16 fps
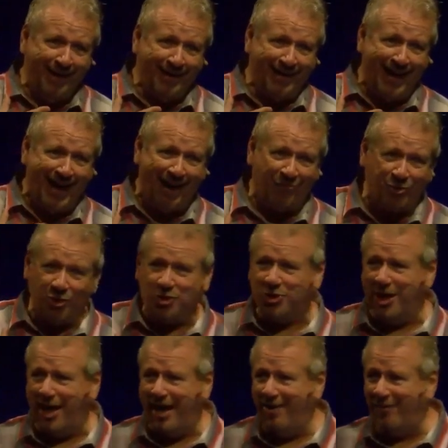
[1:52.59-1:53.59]
You have to
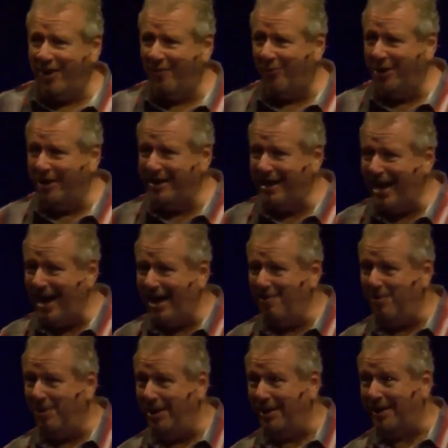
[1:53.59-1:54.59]
shave every day,
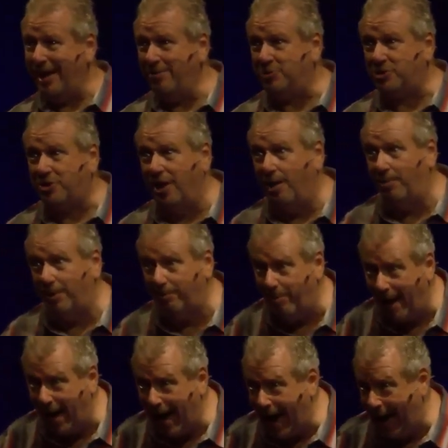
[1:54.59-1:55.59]
but it keeps coming
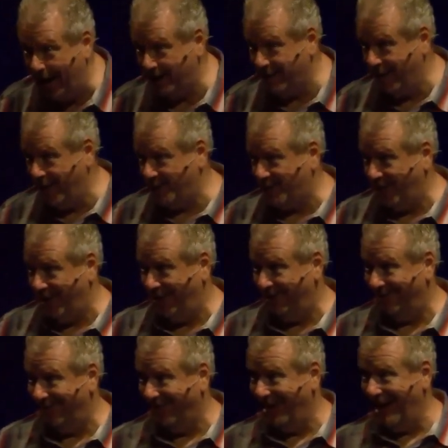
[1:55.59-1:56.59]
back, doesn't it?
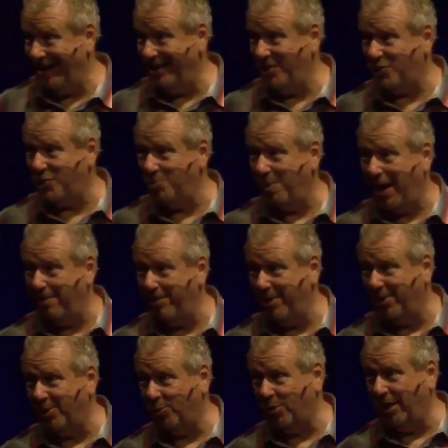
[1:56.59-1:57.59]
And ladies, you might be
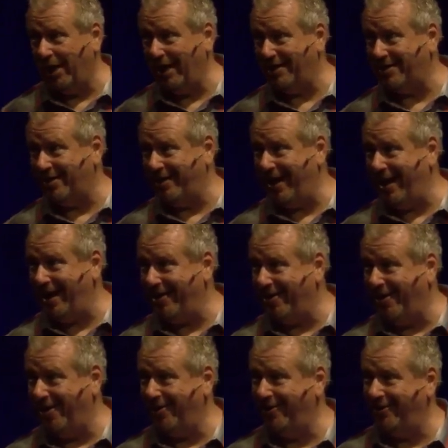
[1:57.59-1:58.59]
able to relate to that
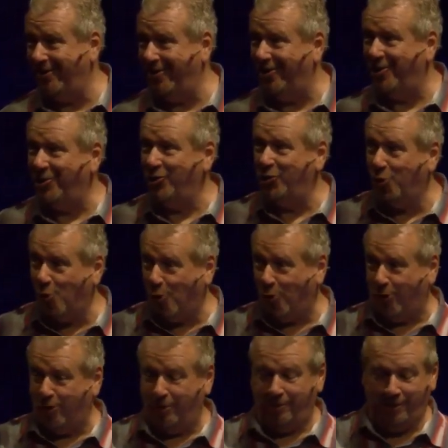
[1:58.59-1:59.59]
on
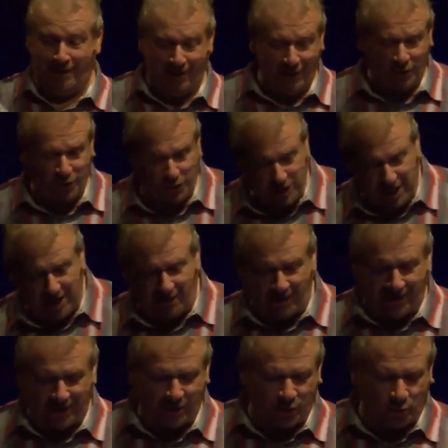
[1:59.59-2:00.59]
your
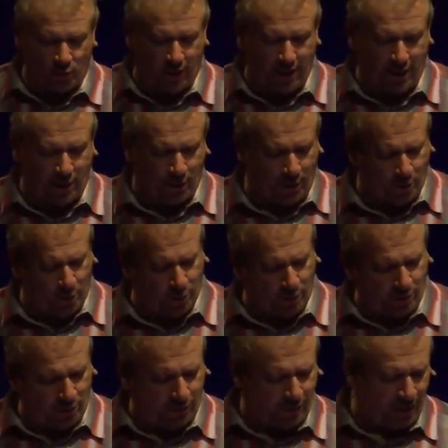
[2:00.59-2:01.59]
shaving as well. We won't
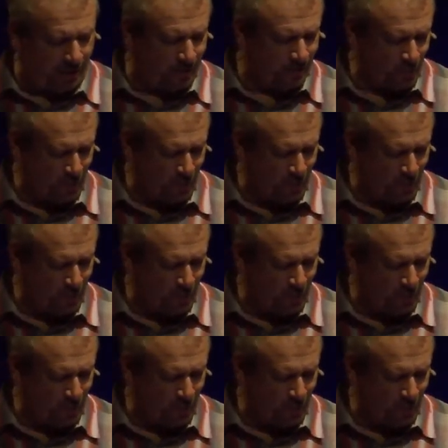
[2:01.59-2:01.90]
go there.